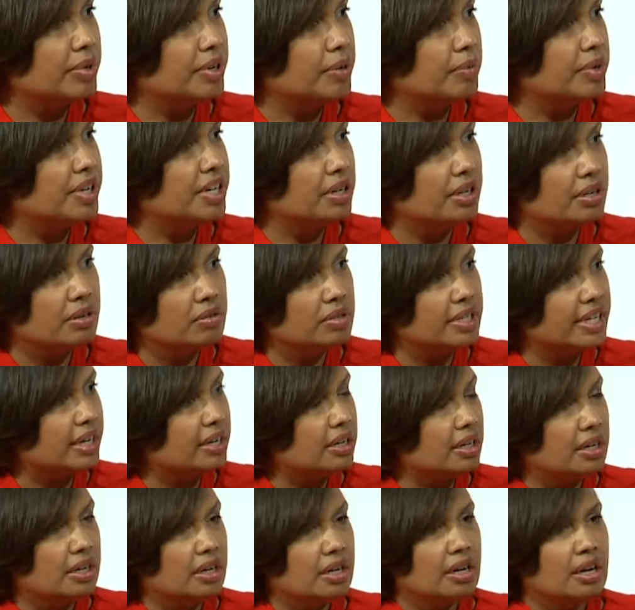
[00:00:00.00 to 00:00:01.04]
We know
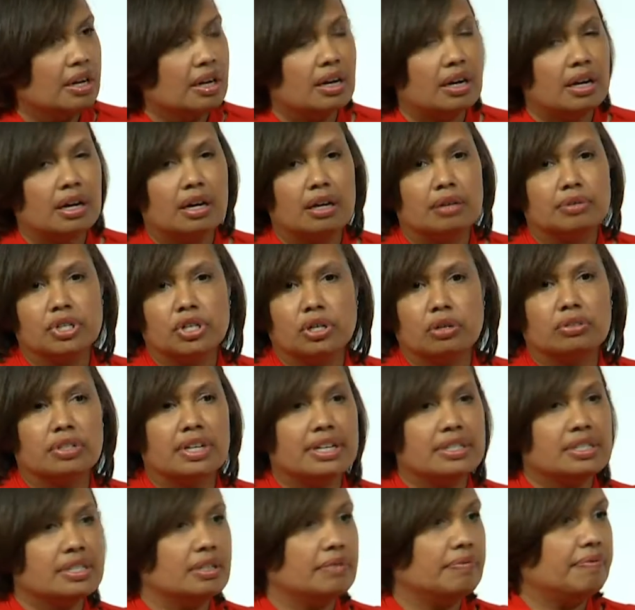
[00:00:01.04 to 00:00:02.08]
that, you know,
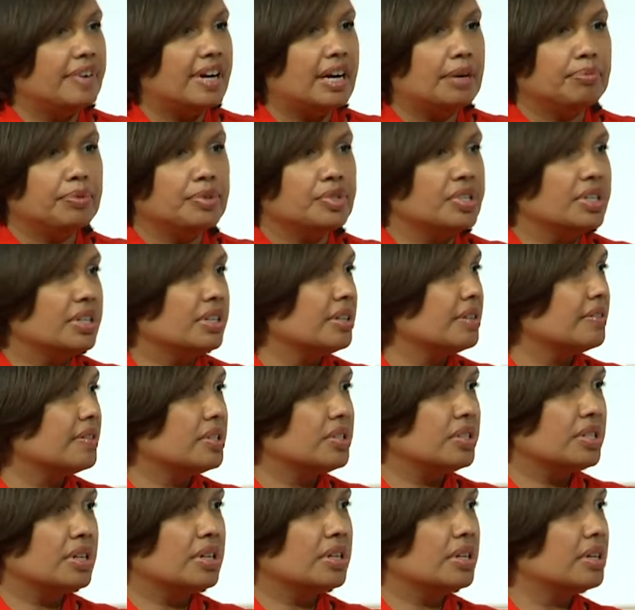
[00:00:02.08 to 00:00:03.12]
less than 5% of the
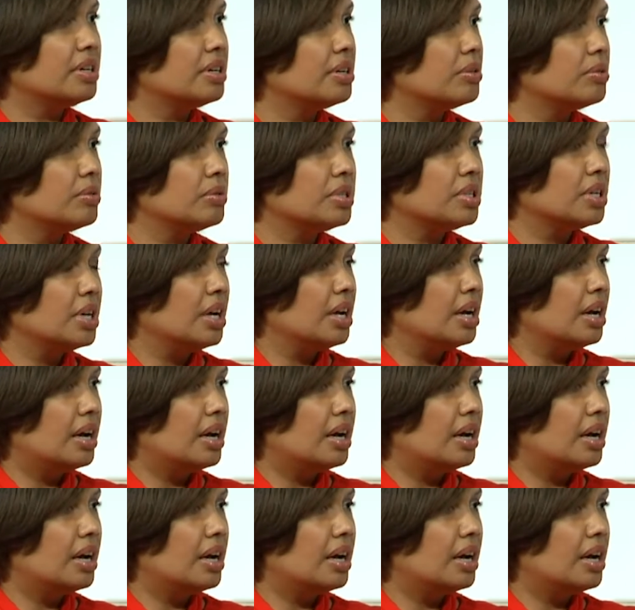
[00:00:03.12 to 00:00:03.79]
CEOs